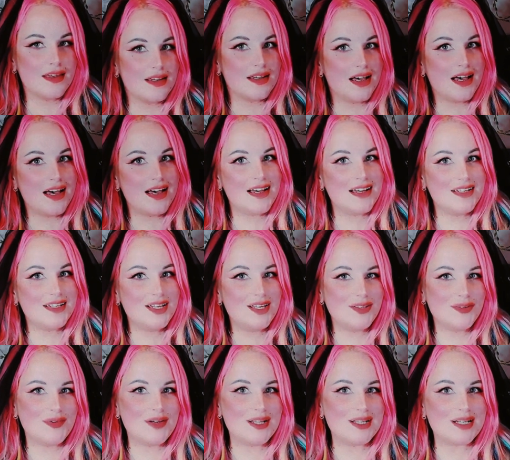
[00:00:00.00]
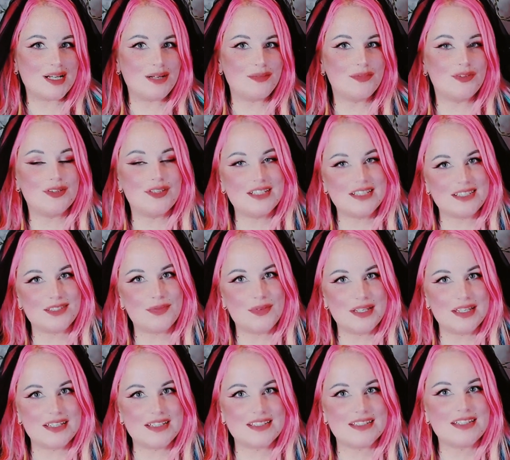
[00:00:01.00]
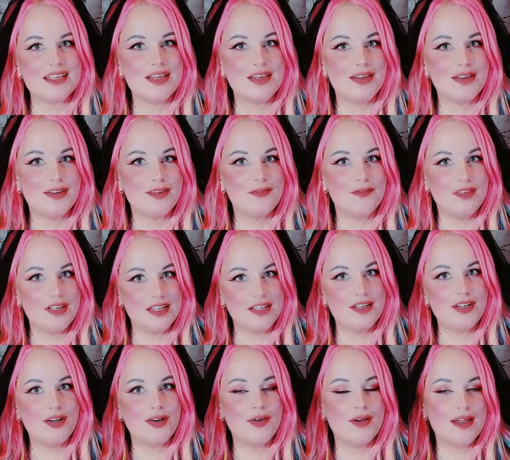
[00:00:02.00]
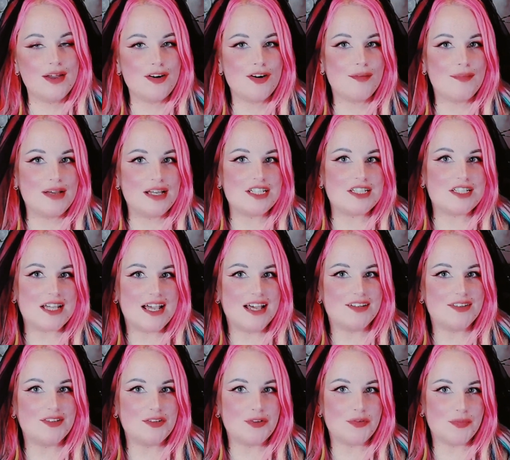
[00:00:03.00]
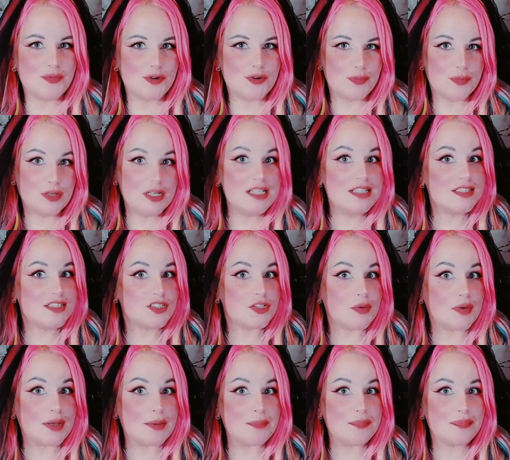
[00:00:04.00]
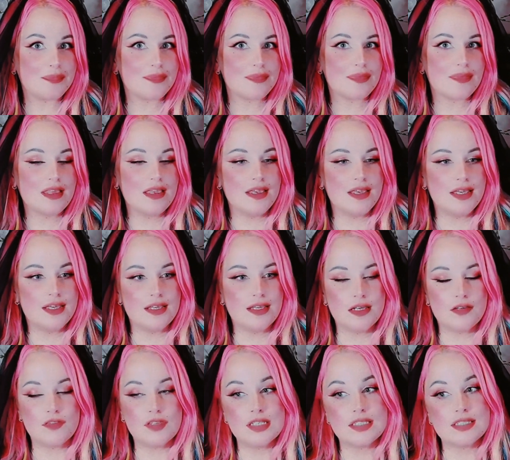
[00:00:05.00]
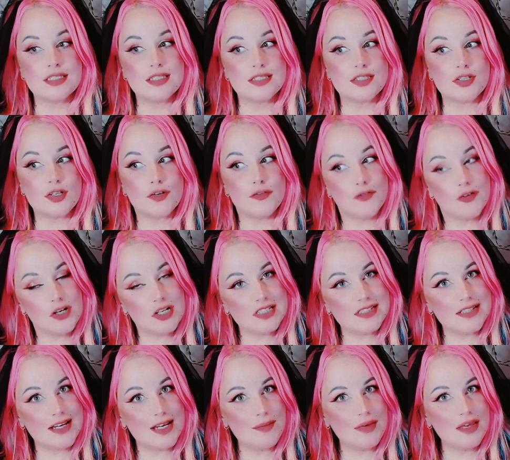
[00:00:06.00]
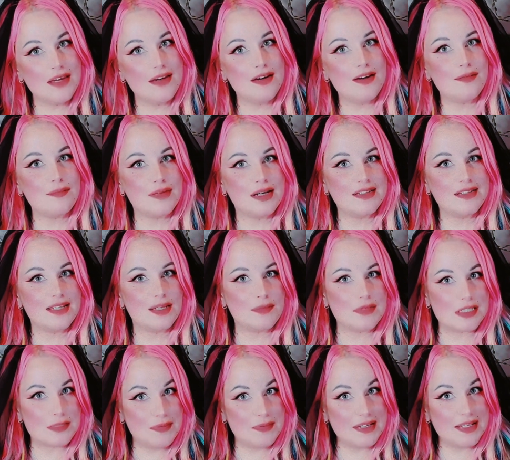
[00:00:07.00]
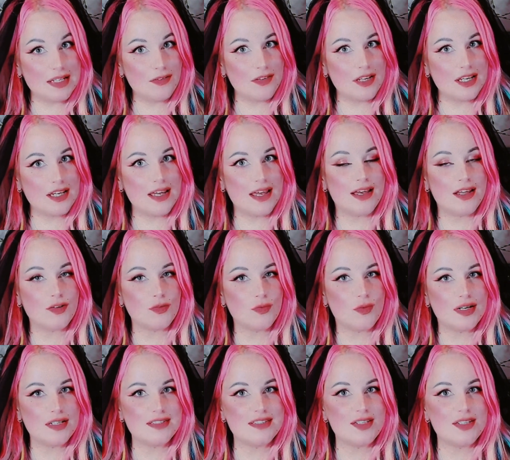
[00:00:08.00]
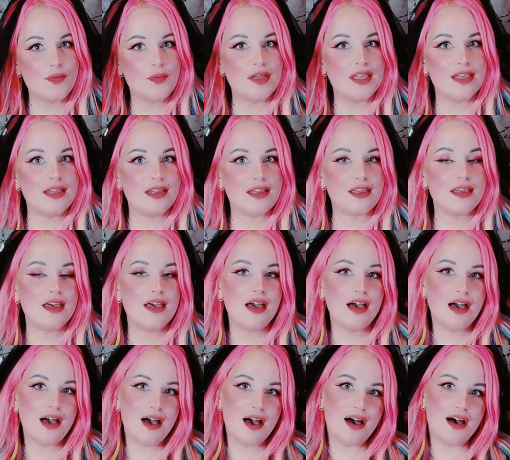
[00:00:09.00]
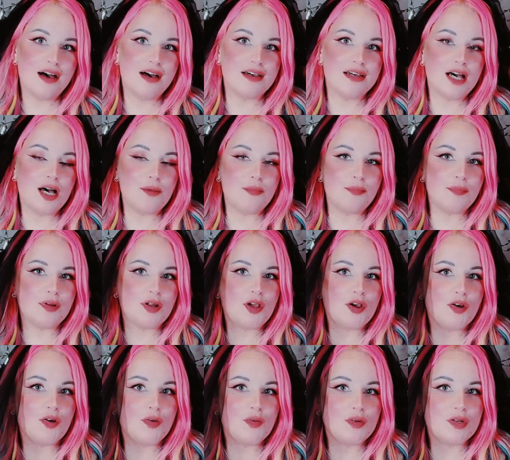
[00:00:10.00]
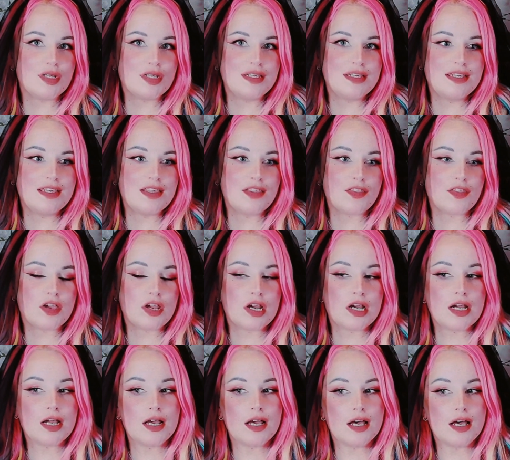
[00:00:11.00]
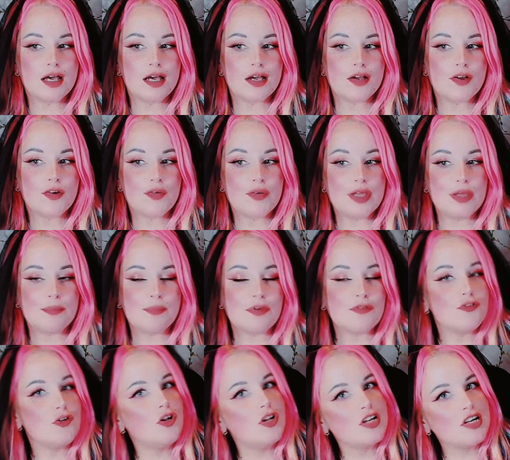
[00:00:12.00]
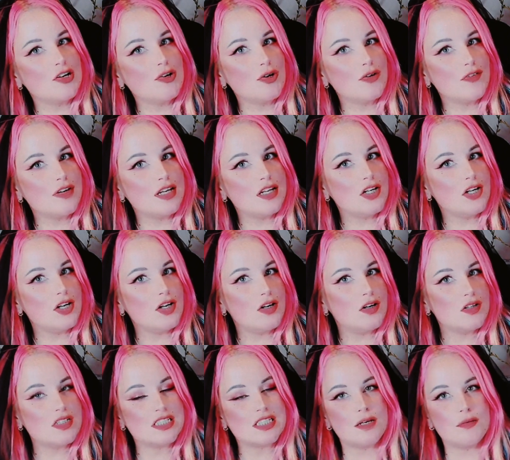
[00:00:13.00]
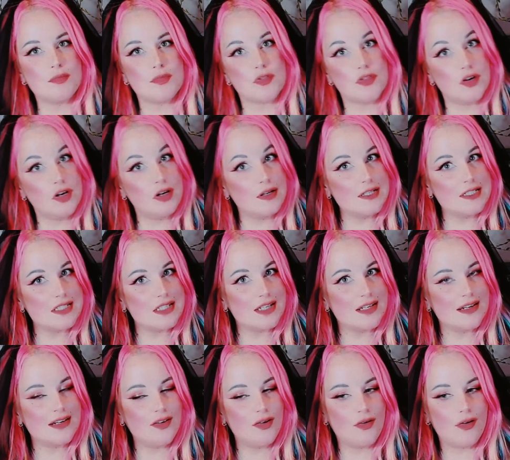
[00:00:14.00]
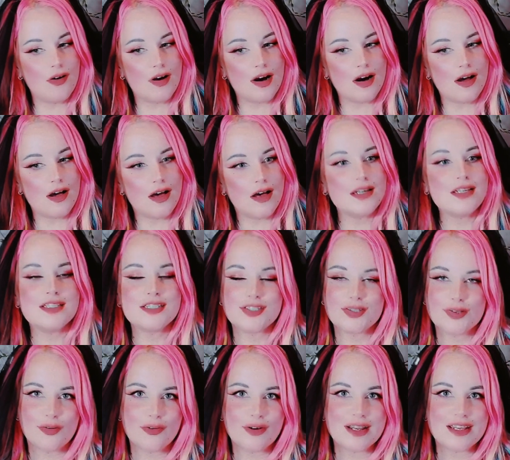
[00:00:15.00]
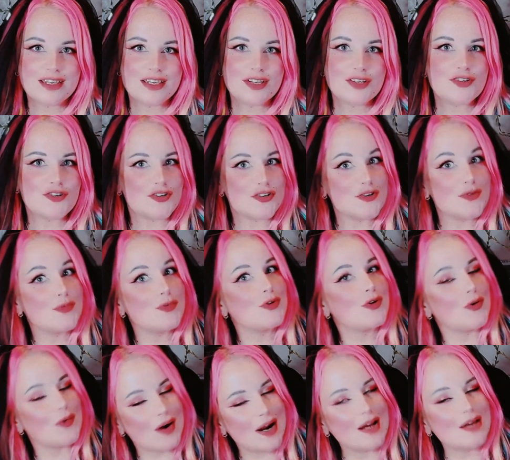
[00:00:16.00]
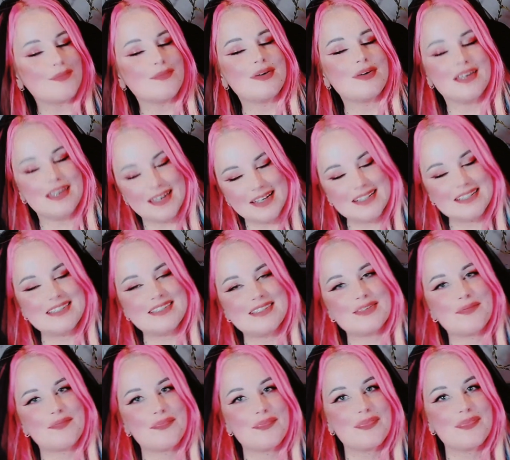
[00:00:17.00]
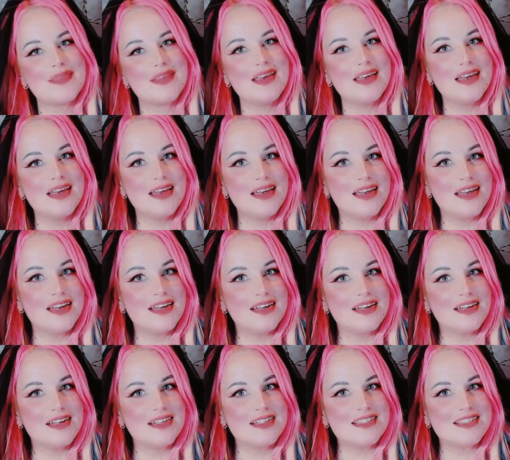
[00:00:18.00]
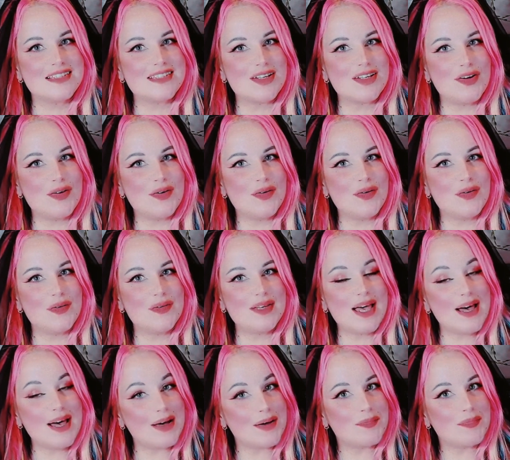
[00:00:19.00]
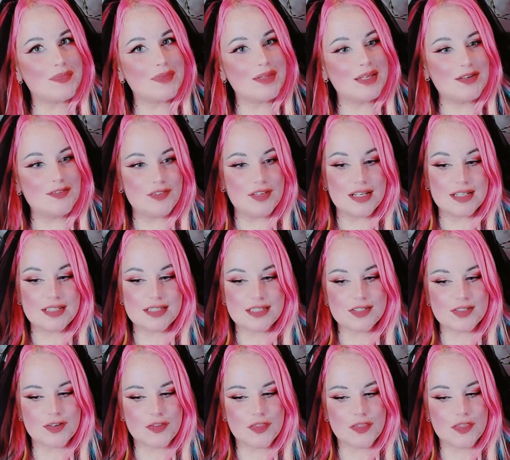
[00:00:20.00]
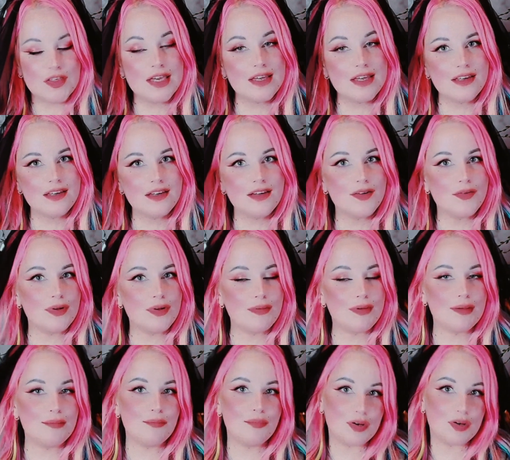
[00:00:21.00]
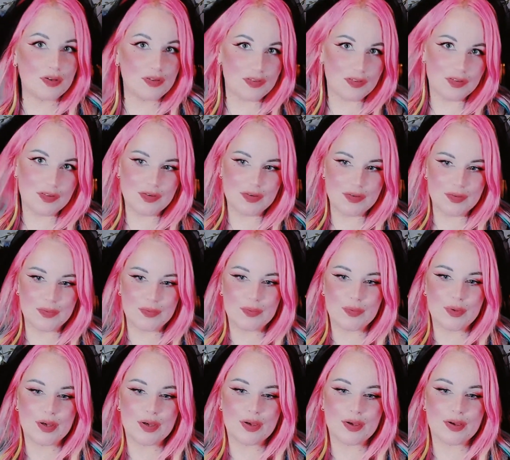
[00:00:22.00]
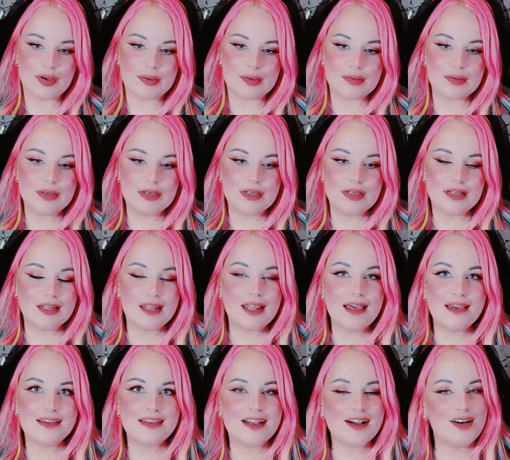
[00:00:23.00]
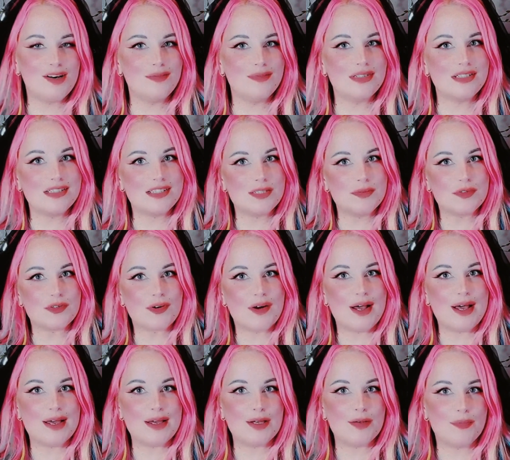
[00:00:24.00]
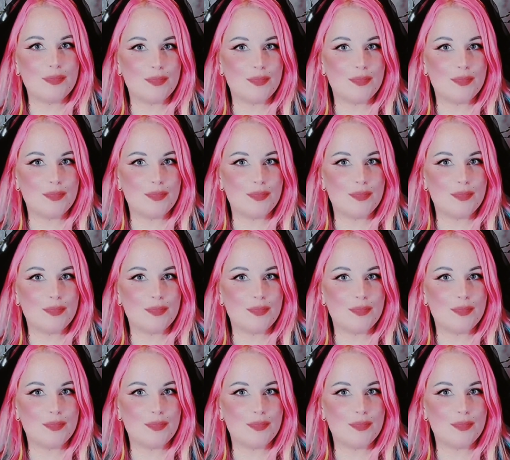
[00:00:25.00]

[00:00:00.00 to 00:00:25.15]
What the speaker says: Hi and welcome to this week's video here on my channel, Morbid History. If this is your first time here, my name is Pilvi, and once a week I upload either a creepy folklore video, some mythology, or a historic true crime case. So yeah, if that's your thing, remember to like, comment, subscribe,